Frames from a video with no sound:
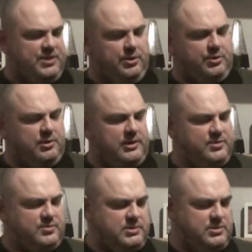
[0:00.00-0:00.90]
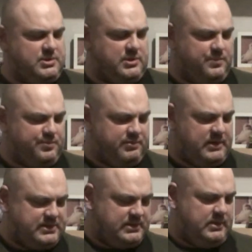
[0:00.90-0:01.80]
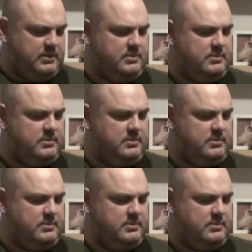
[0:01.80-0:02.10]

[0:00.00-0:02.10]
So you could introduce a compressor.